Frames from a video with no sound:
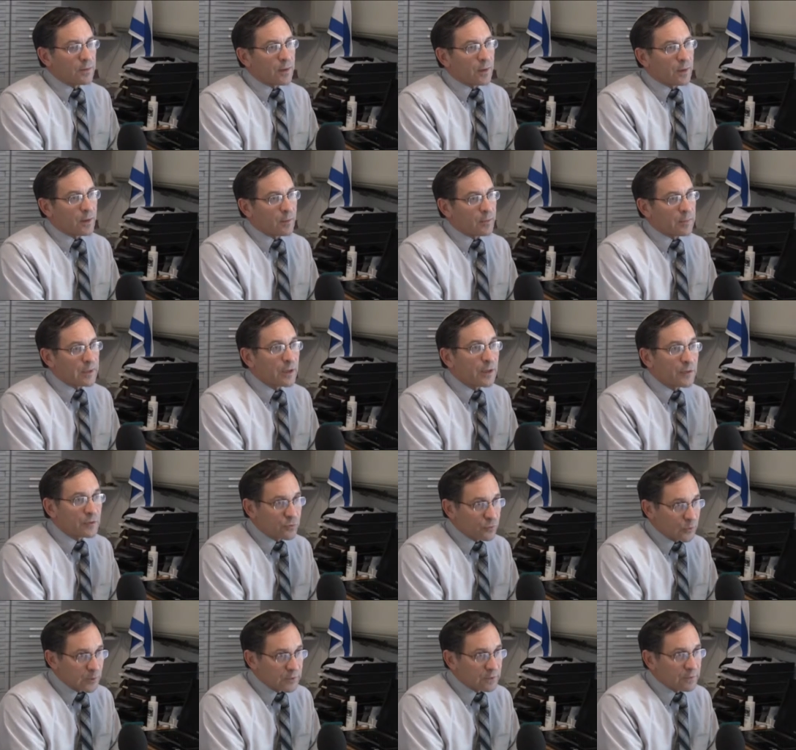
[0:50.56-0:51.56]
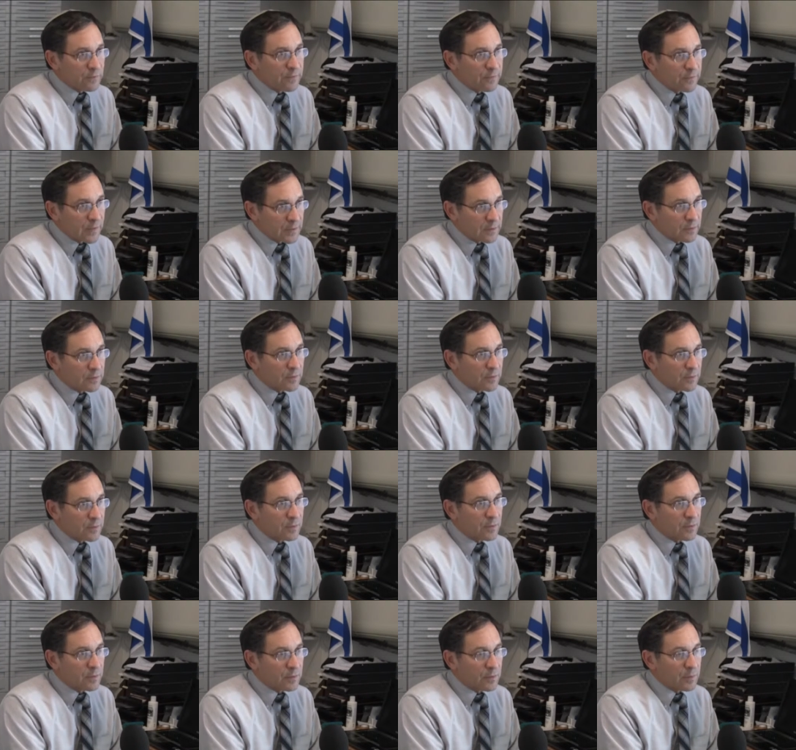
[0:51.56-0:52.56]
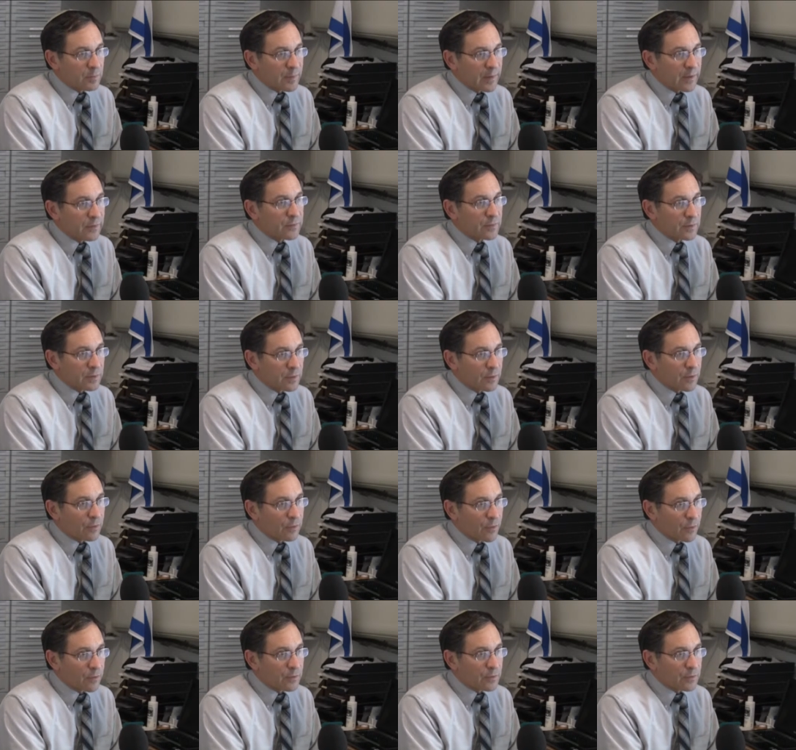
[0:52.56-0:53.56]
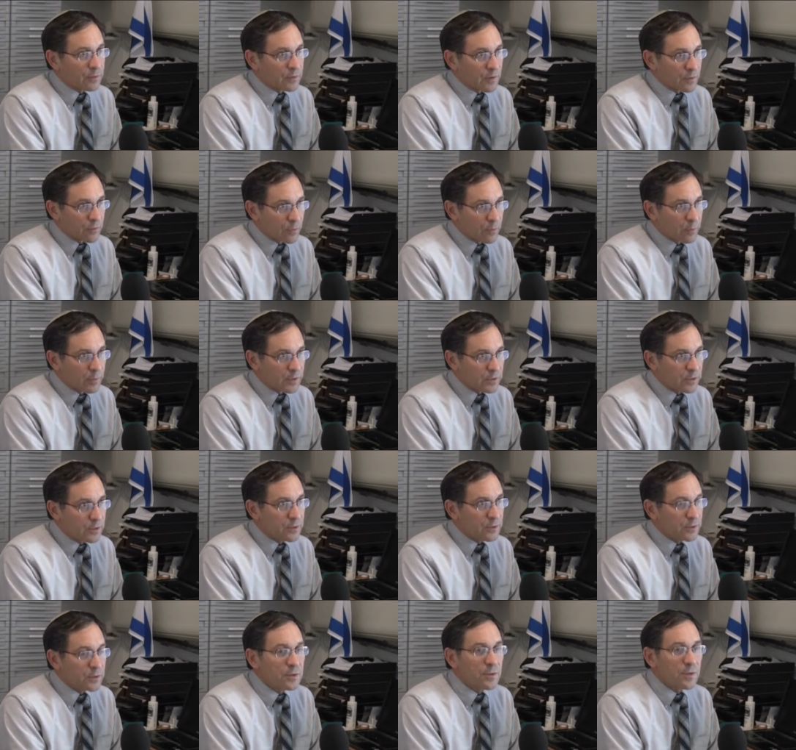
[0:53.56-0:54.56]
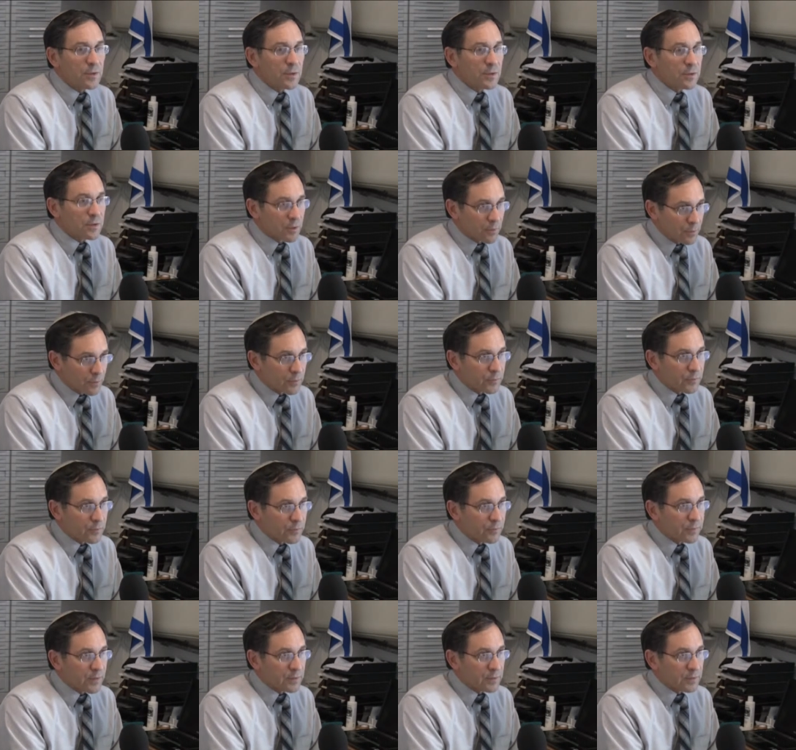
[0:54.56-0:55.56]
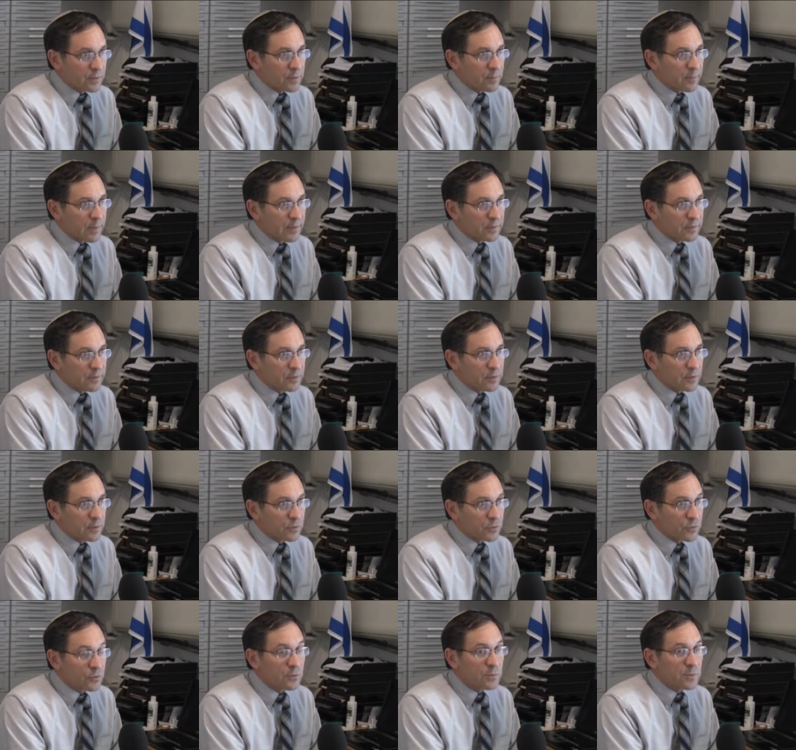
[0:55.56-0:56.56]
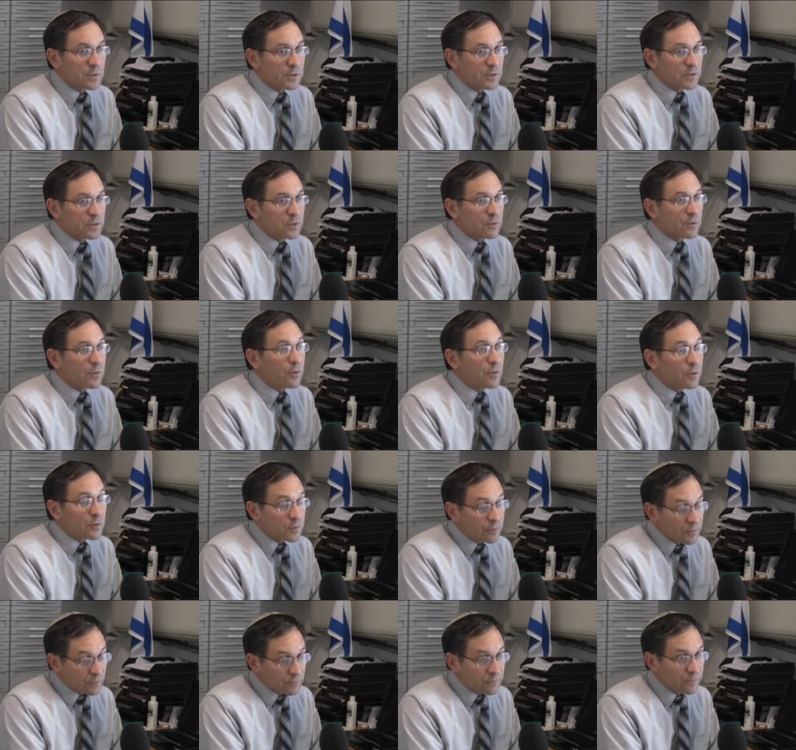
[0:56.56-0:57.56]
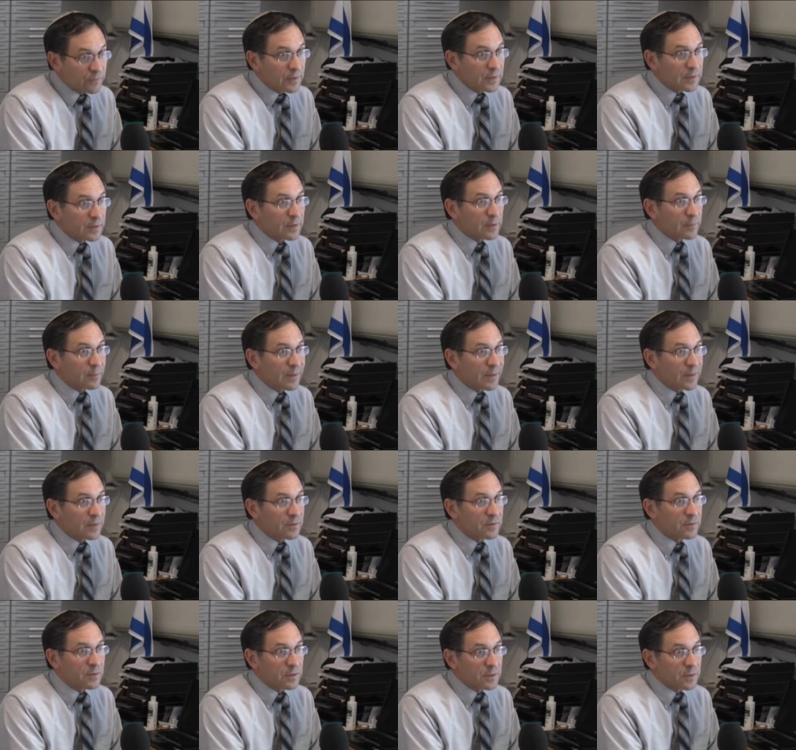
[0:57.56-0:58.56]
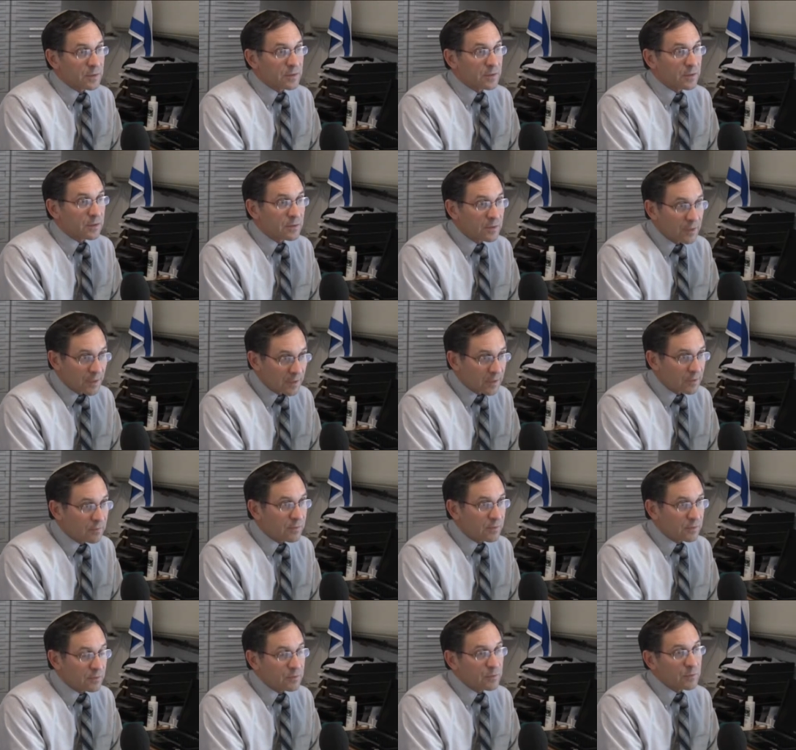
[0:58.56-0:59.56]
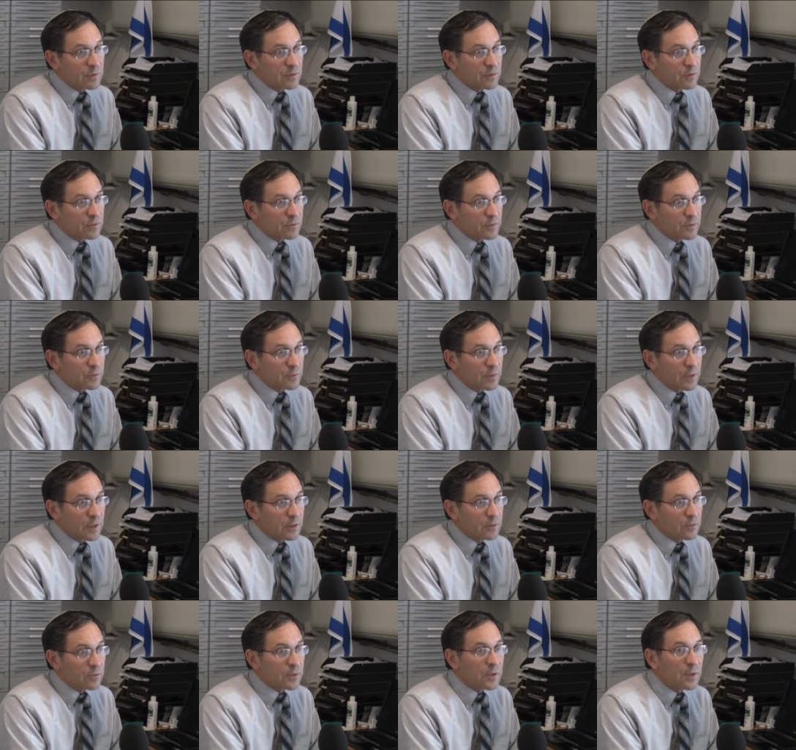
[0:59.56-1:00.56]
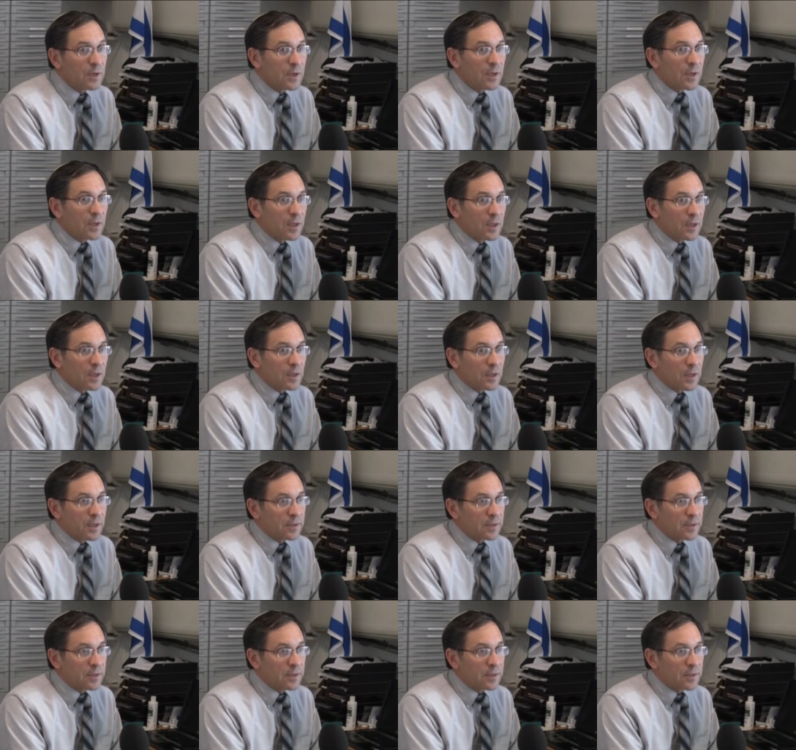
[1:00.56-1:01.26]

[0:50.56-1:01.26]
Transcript: Uh, because Sweden funds the Palestinian Authority general budget, they're also funding the Palestinian school books. They're also funding Palestinian television, which is filled with hatred uh,